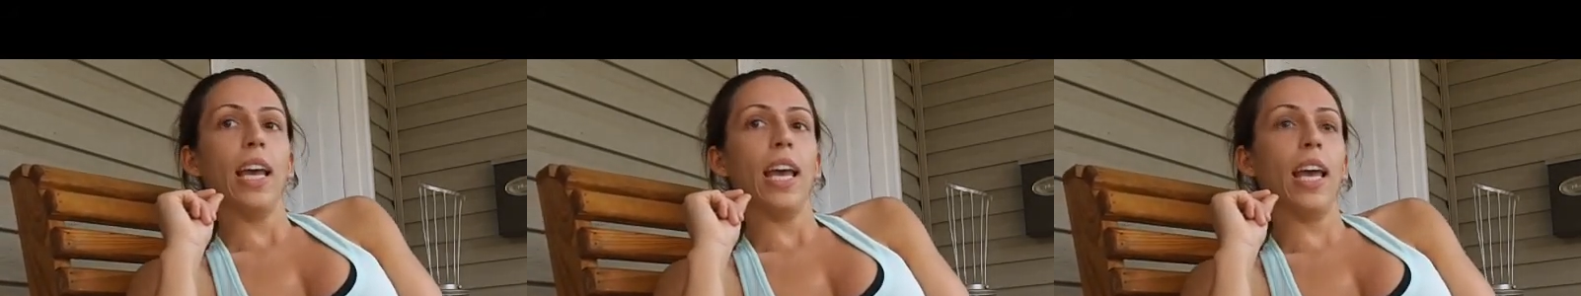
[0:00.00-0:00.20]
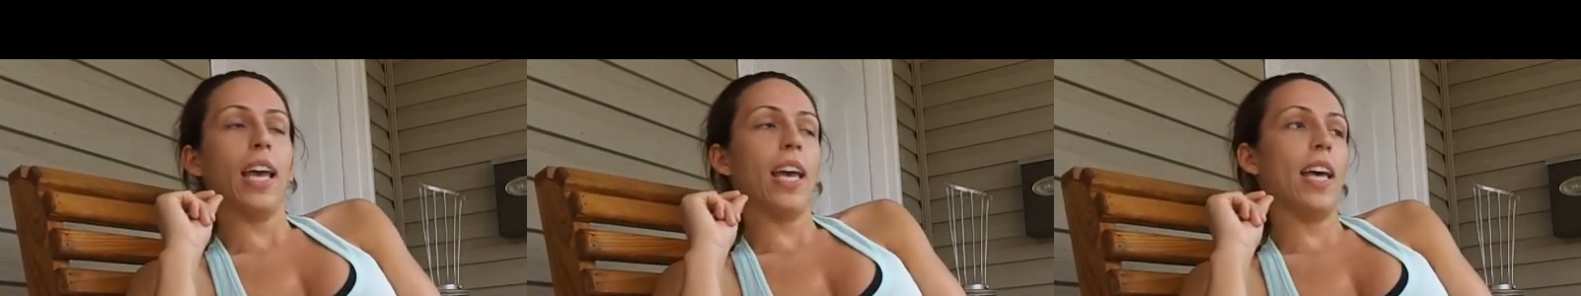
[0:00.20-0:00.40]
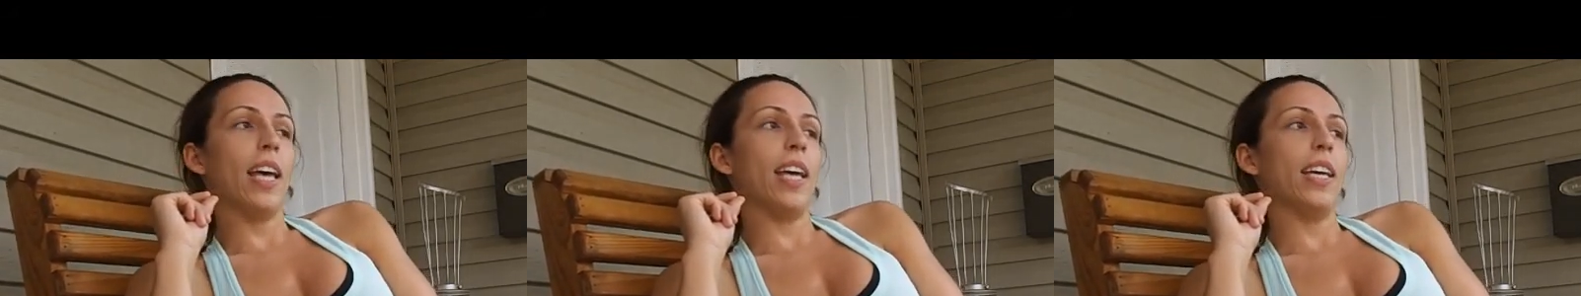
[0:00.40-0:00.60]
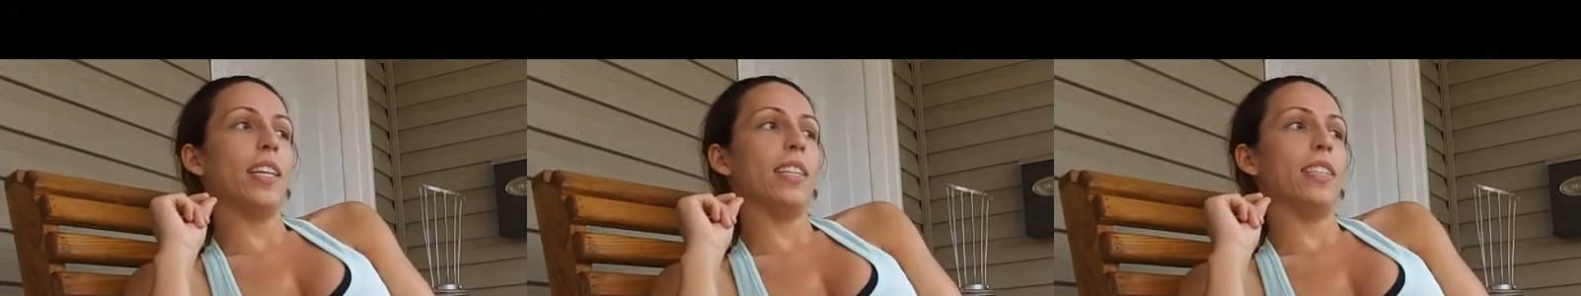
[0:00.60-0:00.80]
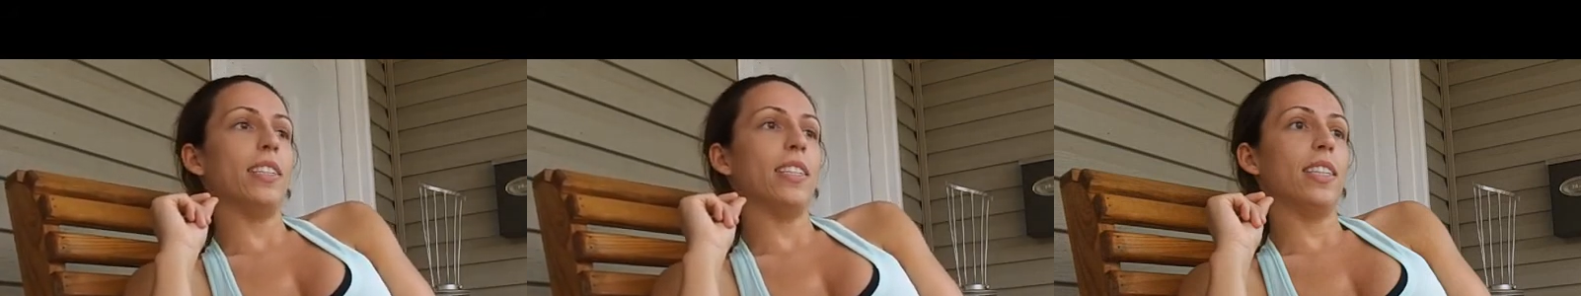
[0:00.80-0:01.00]

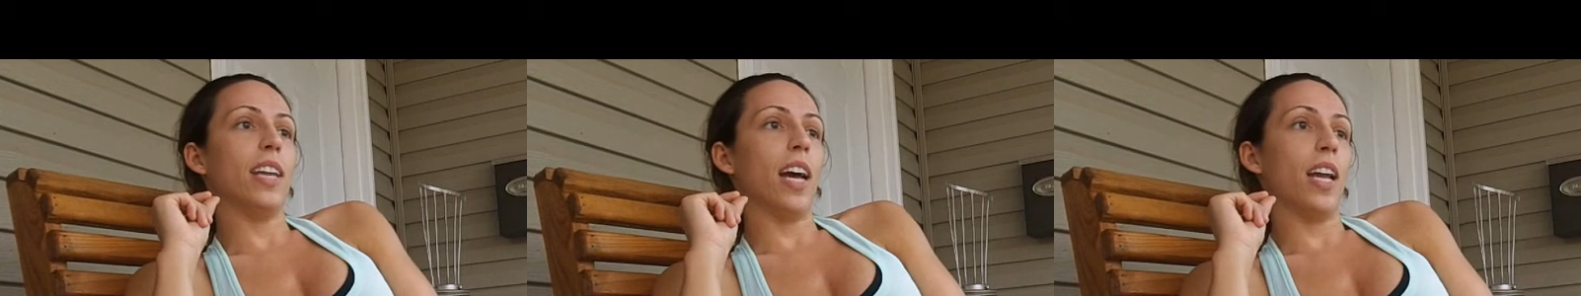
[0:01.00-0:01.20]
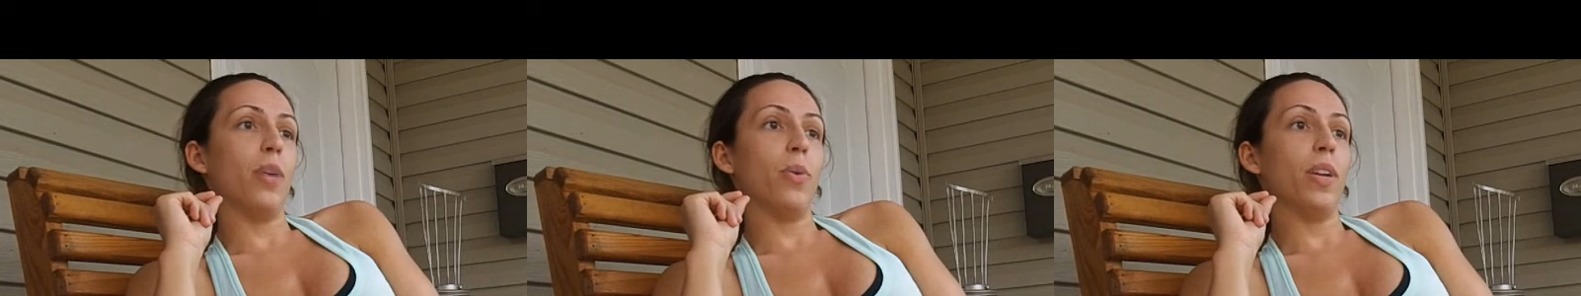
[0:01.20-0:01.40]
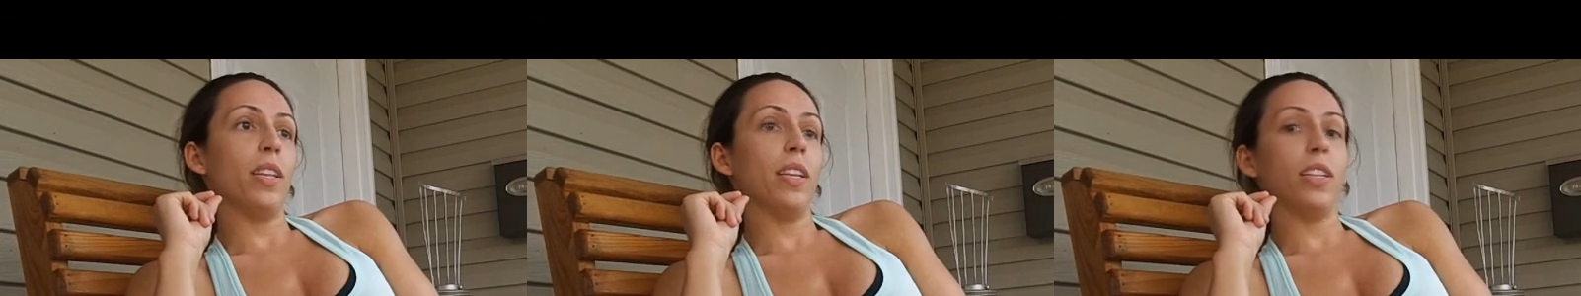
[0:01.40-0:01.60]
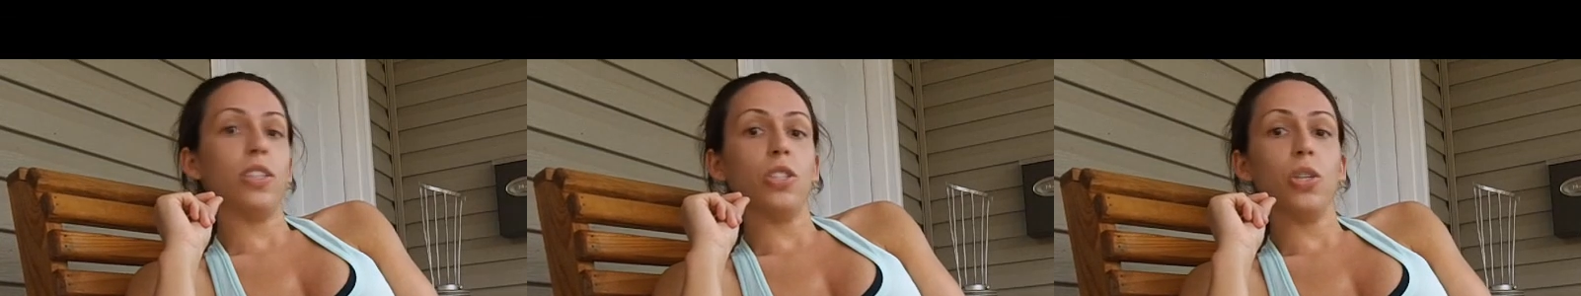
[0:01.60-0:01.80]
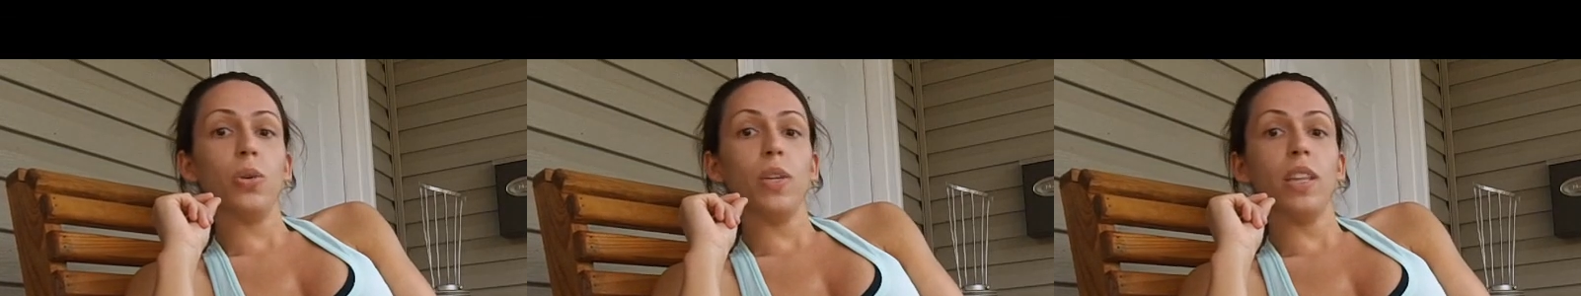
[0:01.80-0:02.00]
and I didn't want anything to
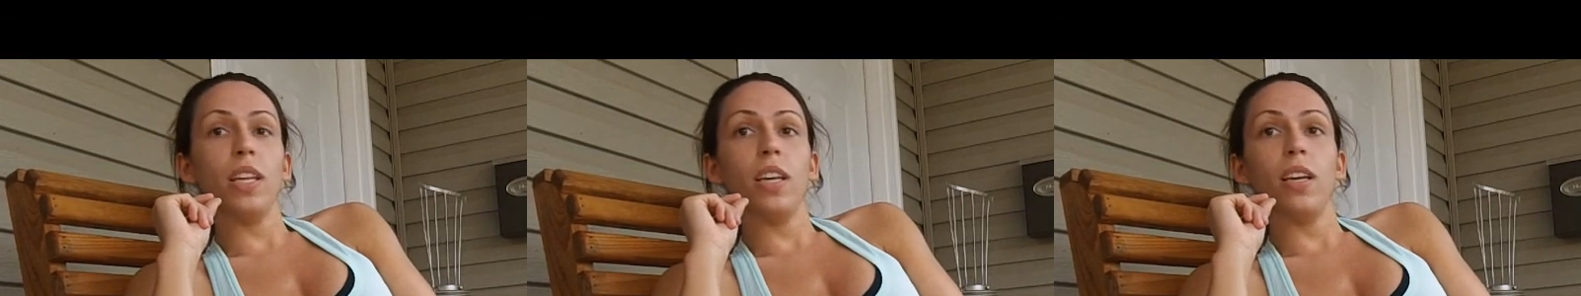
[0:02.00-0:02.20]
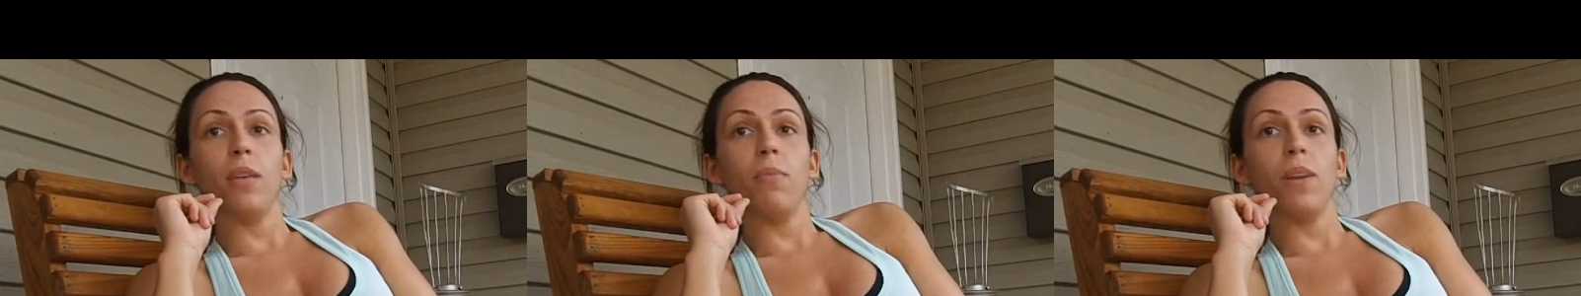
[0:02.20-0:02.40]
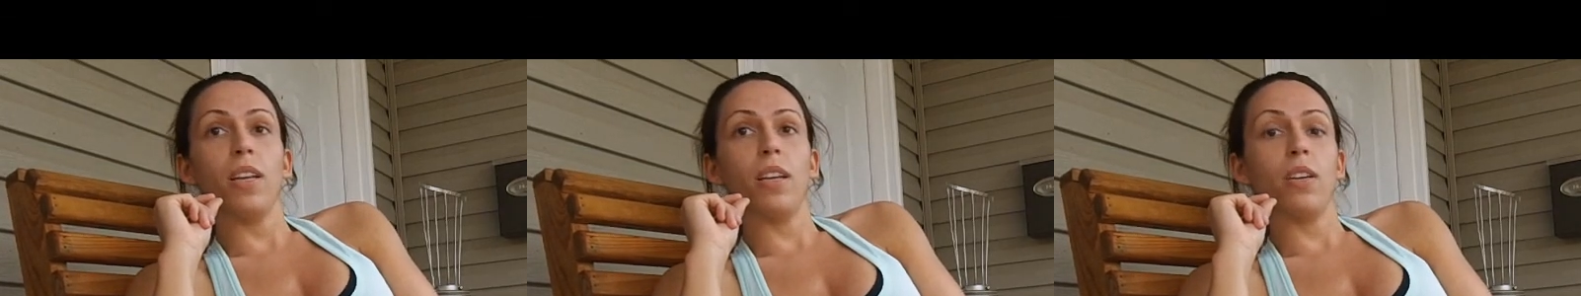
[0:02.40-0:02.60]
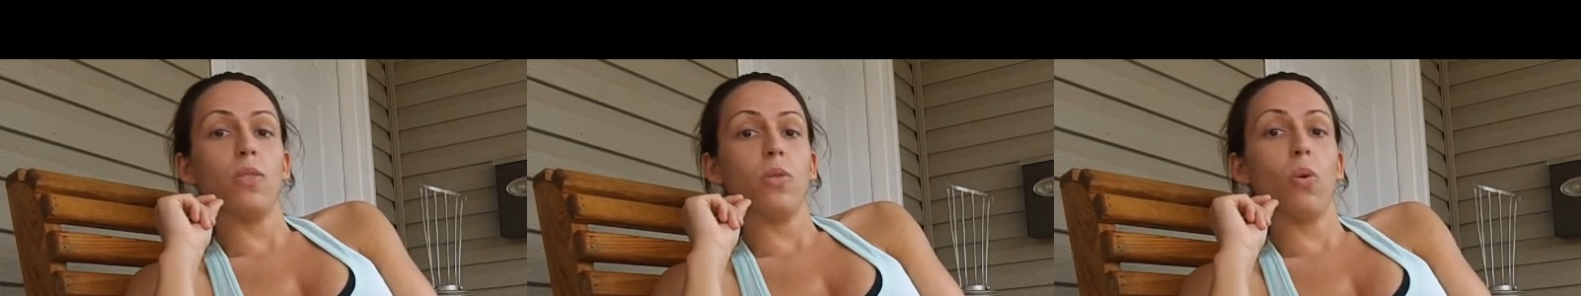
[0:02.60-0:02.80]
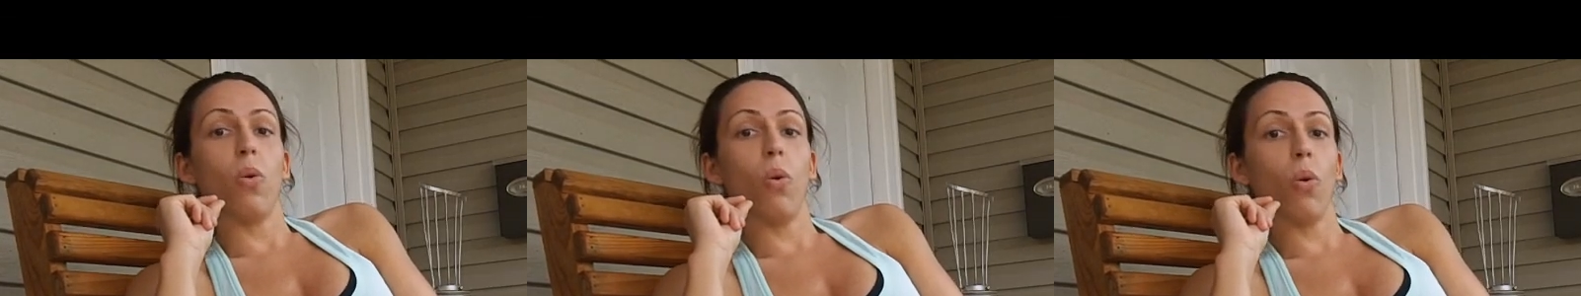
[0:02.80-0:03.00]
do with him. I thought he
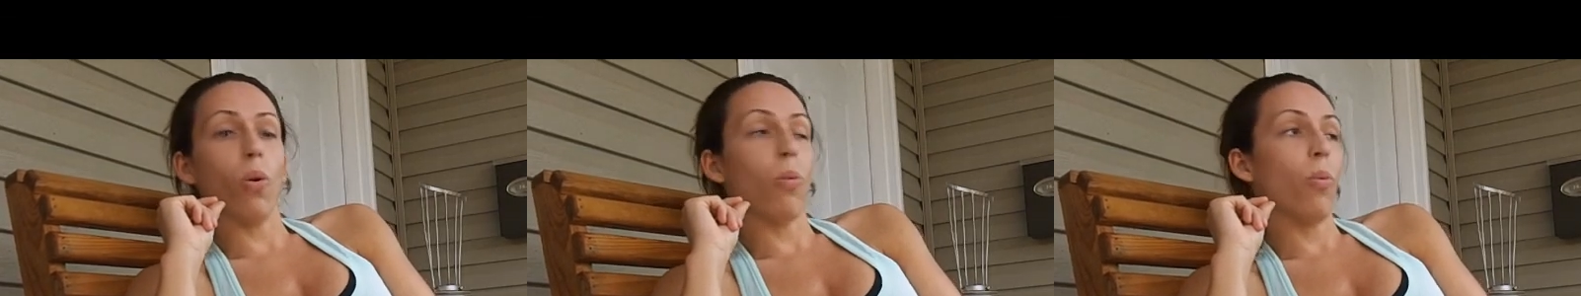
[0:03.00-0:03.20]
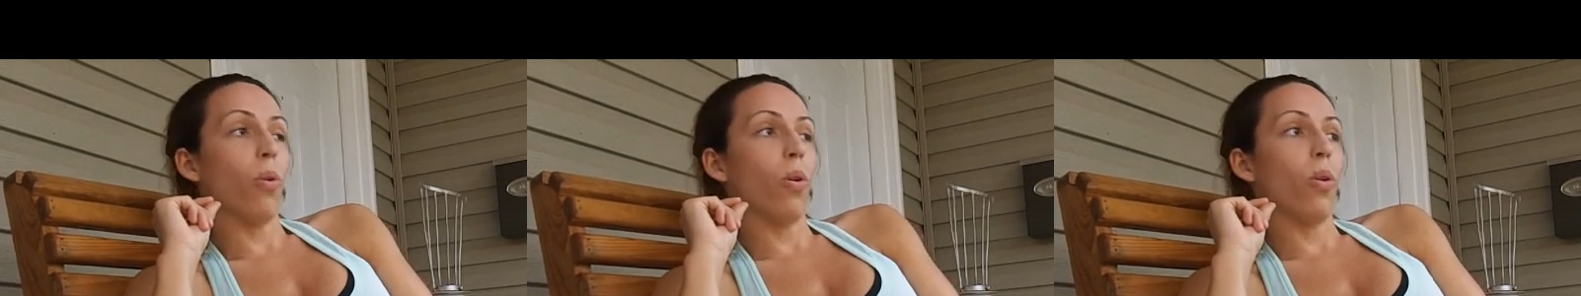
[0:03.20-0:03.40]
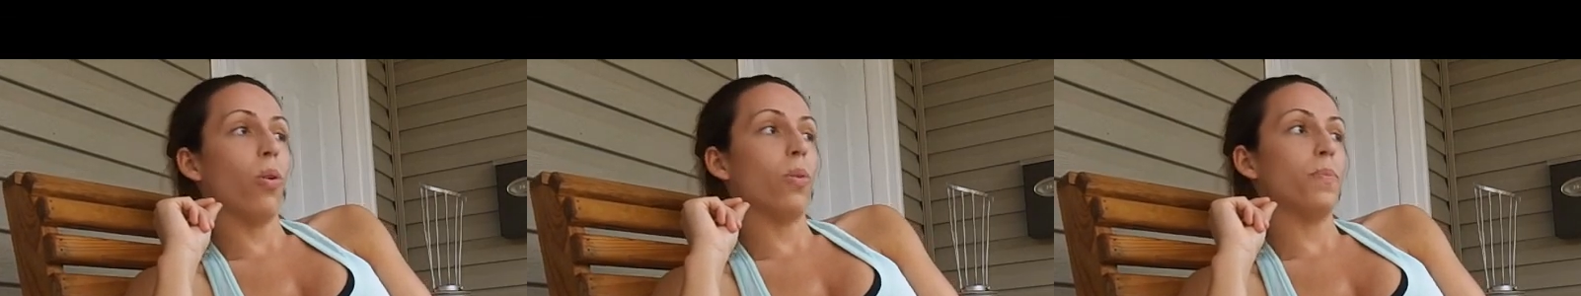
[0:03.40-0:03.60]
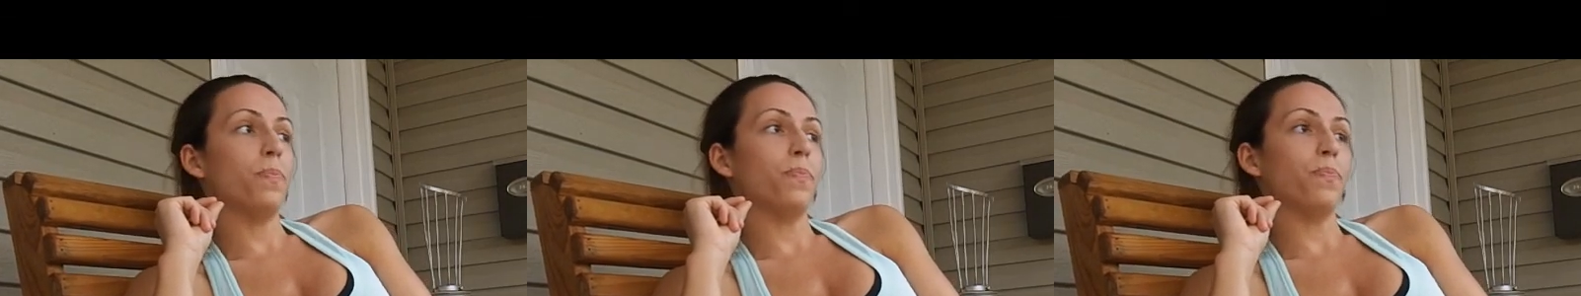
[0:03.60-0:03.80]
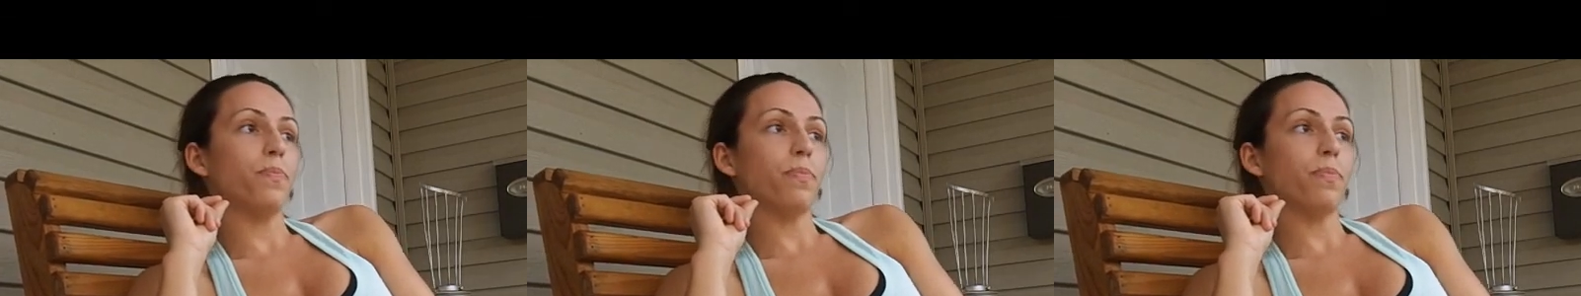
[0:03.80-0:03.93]
was horrible.